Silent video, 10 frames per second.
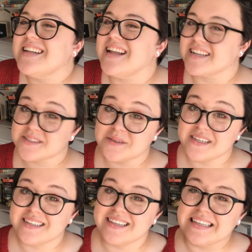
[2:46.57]
next
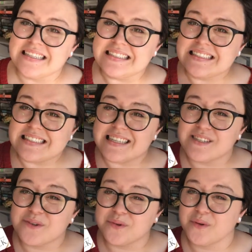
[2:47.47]
one
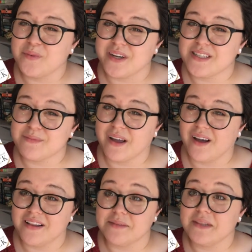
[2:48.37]
is Cruel Prince by
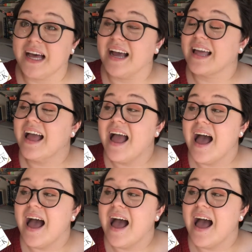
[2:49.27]
Holly Black.